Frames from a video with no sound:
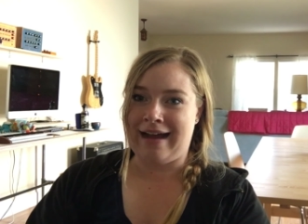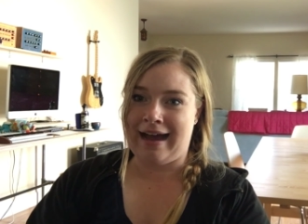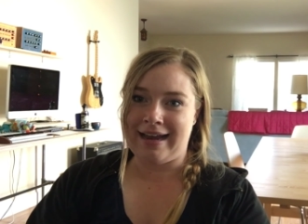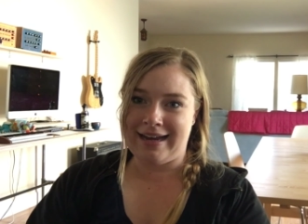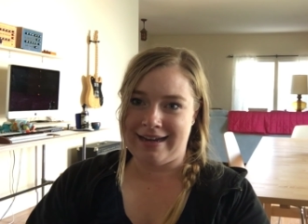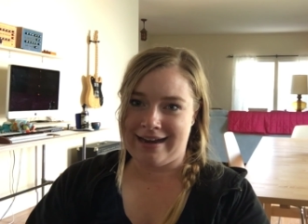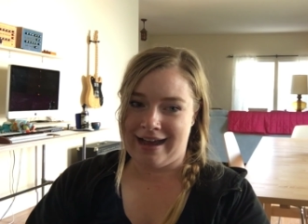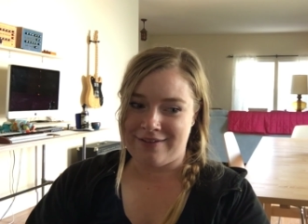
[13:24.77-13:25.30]
I
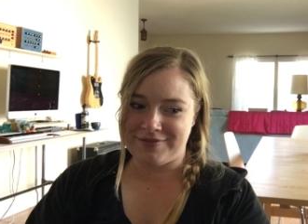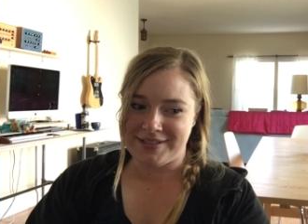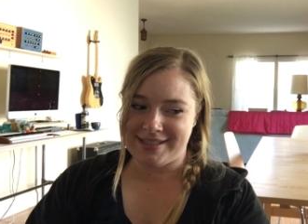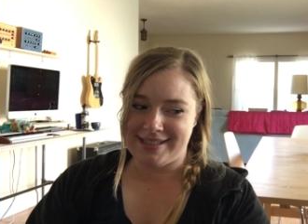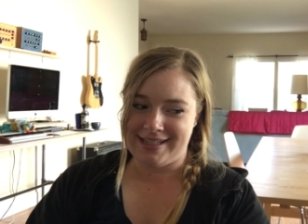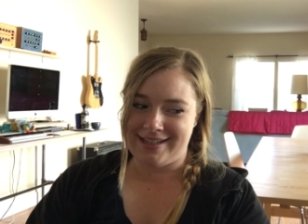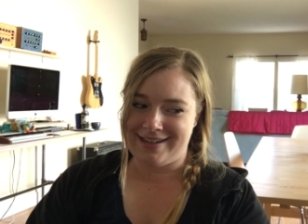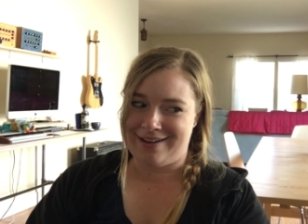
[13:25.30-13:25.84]
didn't have to
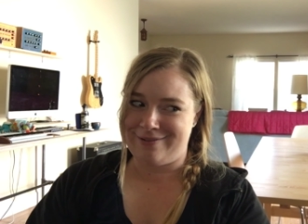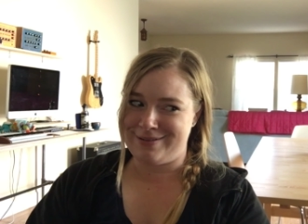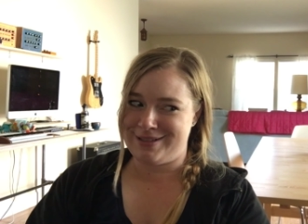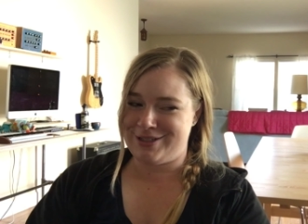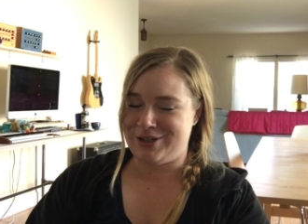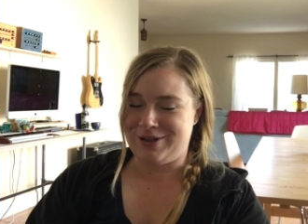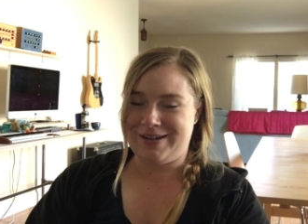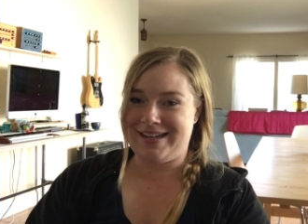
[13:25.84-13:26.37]
see it. I was
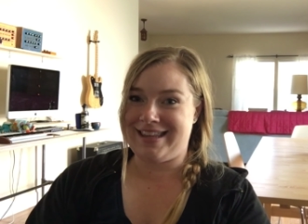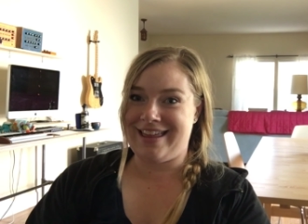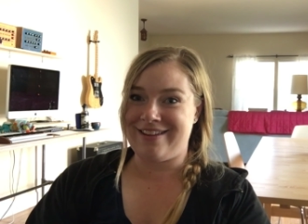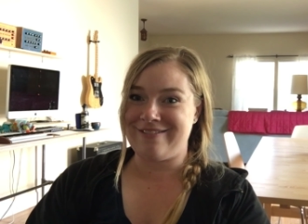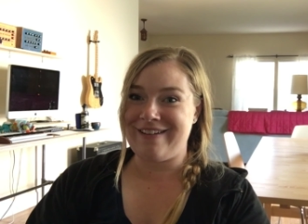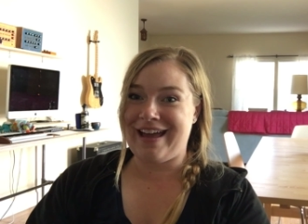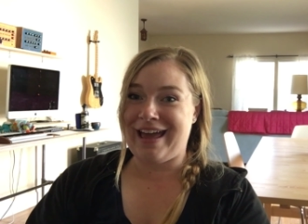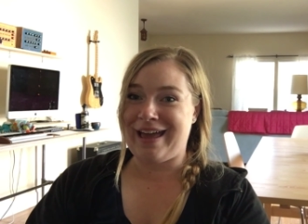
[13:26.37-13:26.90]
turned the
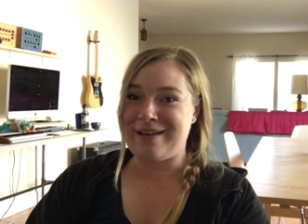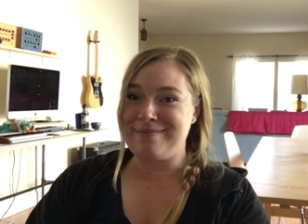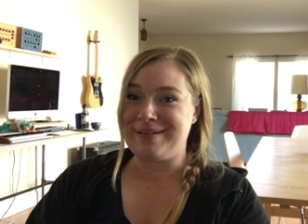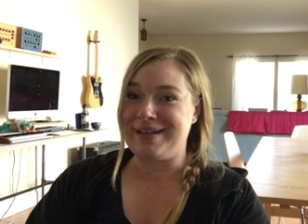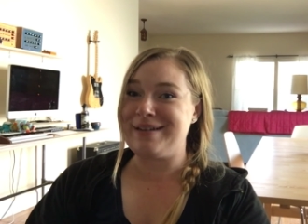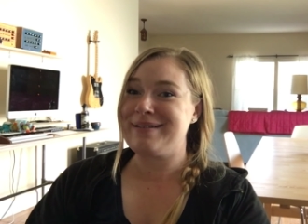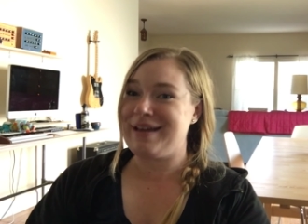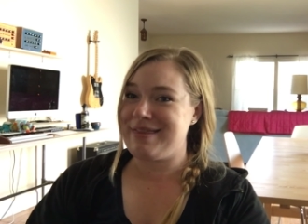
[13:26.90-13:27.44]
other way,
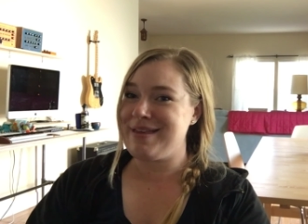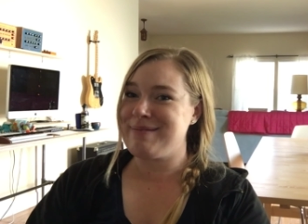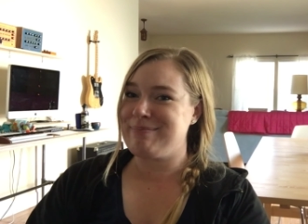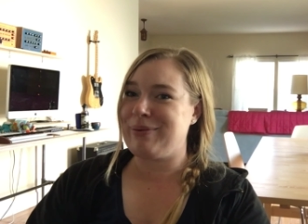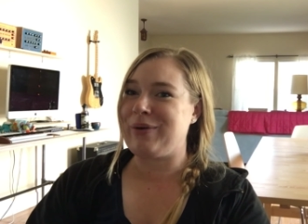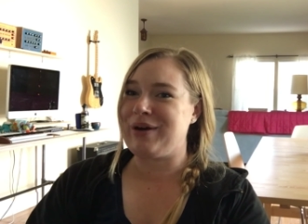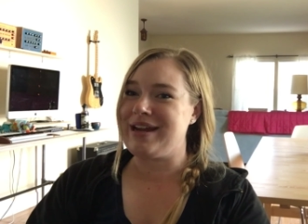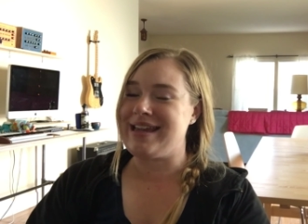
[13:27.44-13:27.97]
but I think
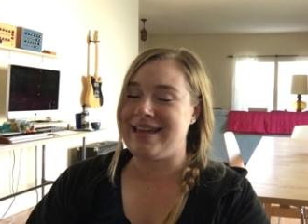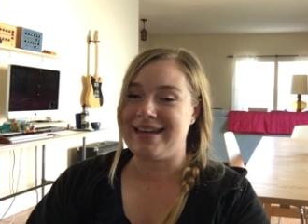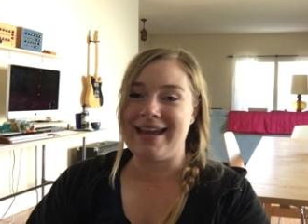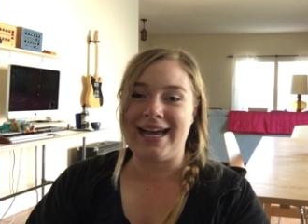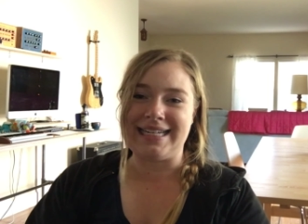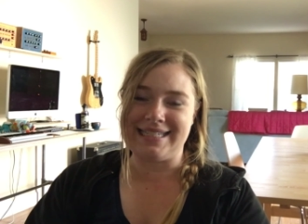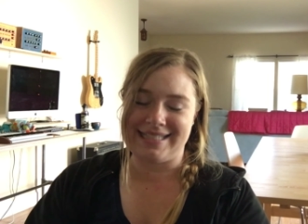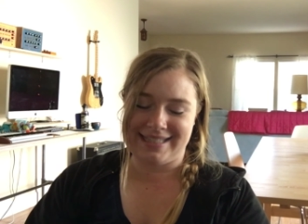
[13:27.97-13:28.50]
poor Ian
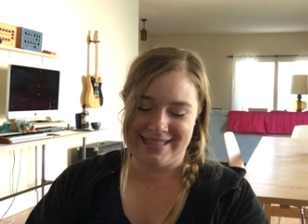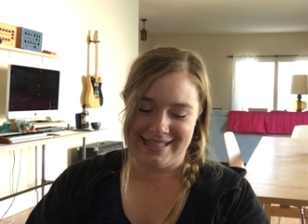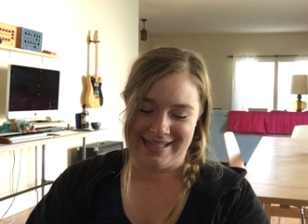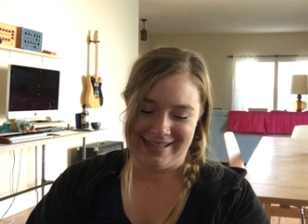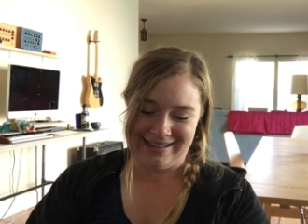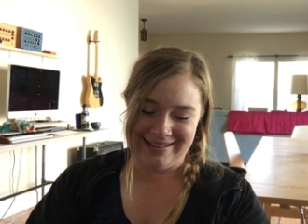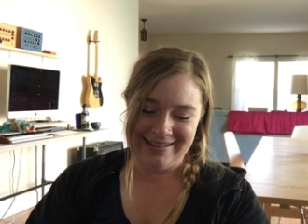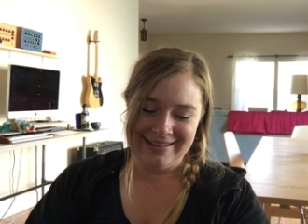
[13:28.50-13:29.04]
had to
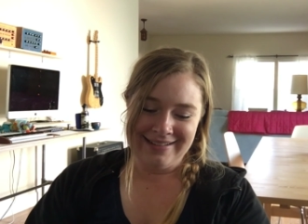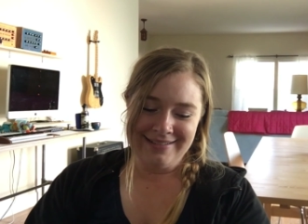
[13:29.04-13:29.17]
see,